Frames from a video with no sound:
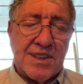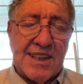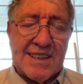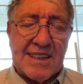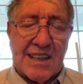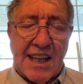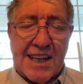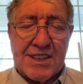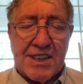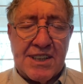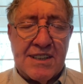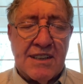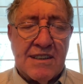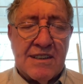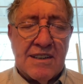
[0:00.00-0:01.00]
this
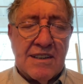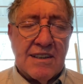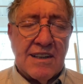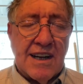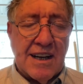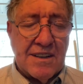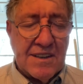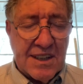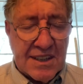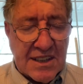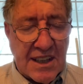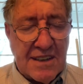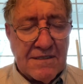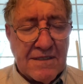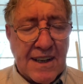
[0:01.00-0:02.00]
lesson uh, this
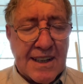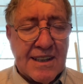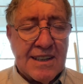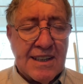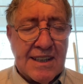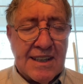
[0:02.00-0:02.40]
evening